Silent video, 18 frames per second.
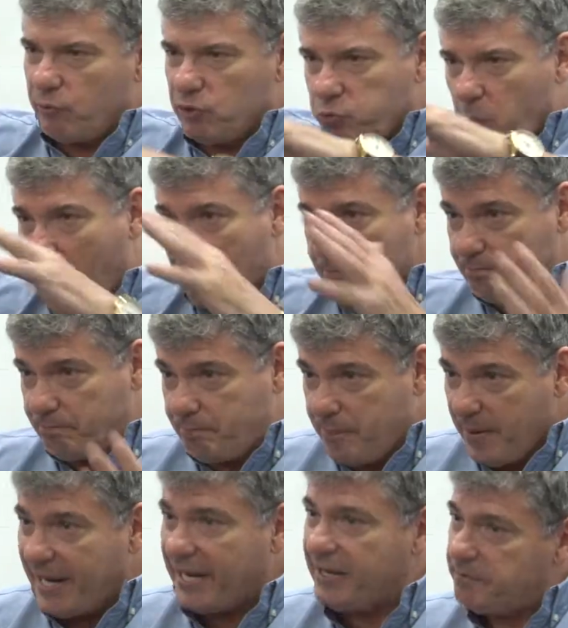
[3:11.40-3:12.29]
was one
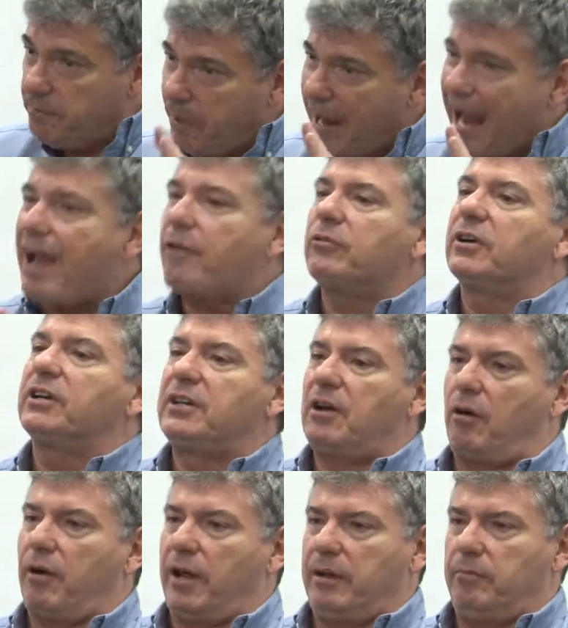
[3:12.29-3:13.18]
big
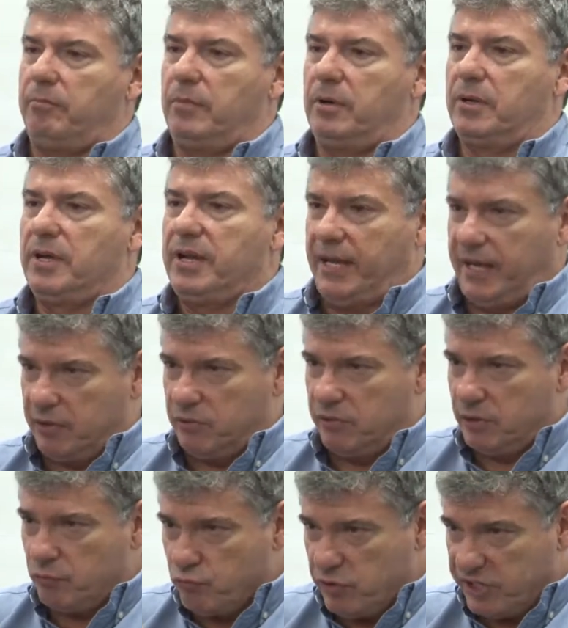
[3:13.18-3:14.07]
paradigm
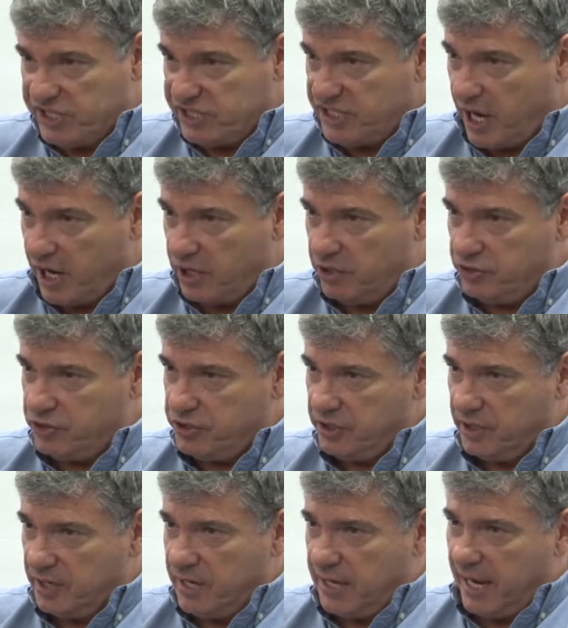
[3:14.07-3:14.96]
in research.
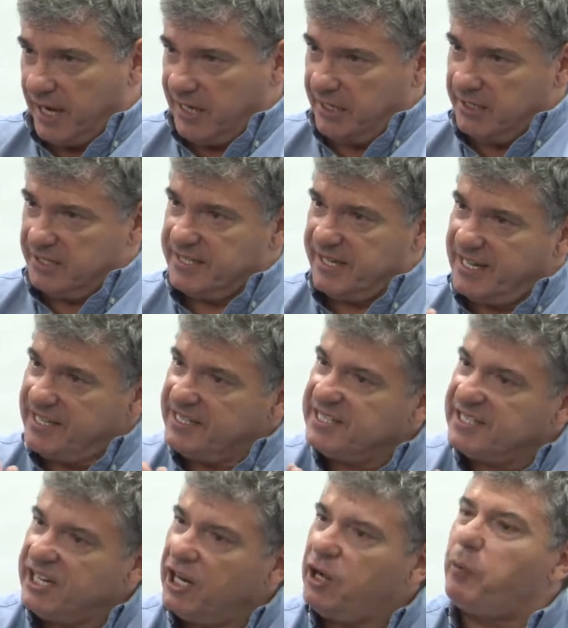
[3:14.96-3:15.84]
And it
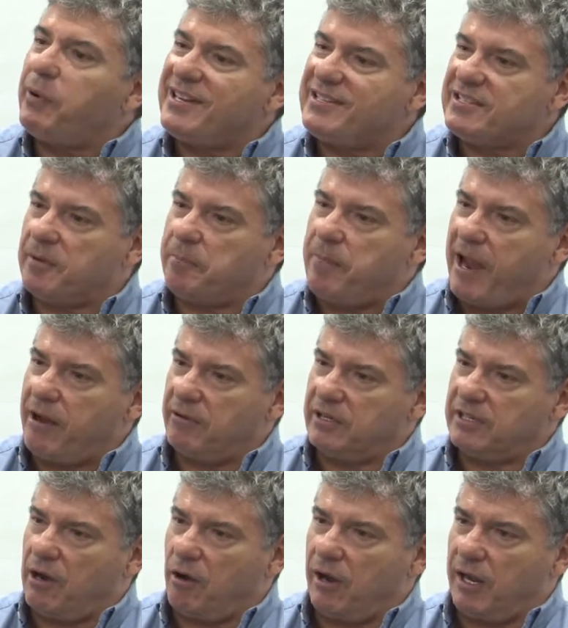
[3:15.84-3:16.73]
still is the
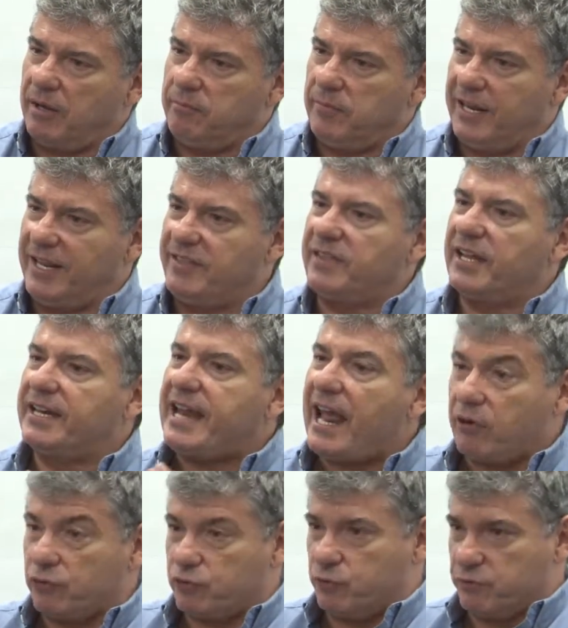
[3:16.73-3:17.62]
paradigm in the
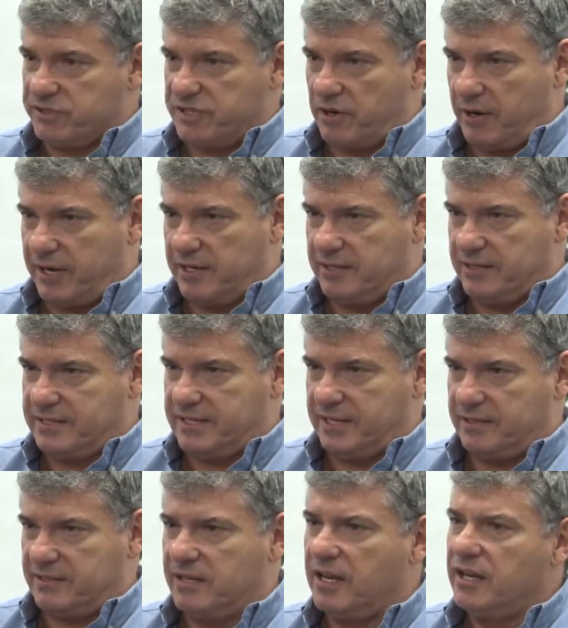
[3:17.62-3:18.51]
natural
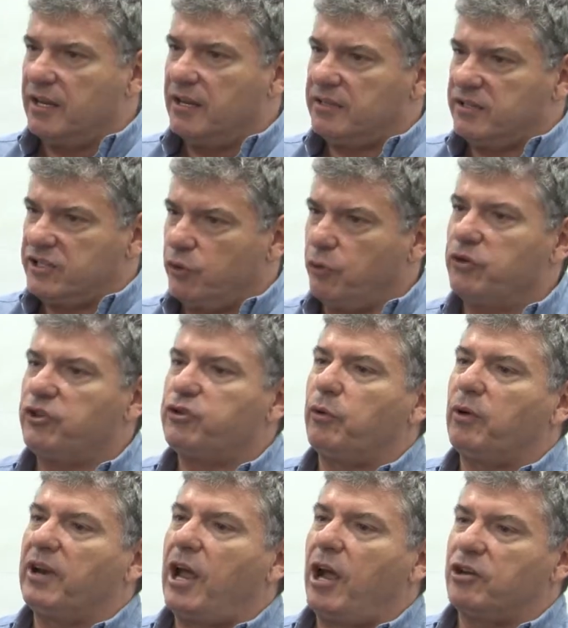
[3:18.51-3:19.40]
sciences
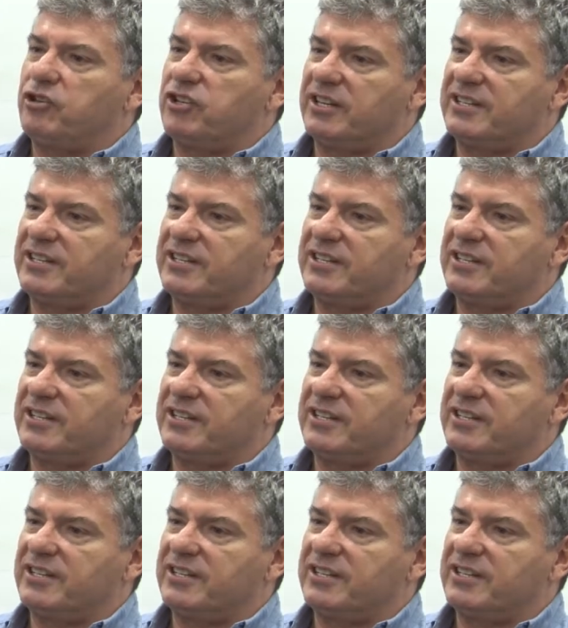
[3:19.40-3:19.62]
to a large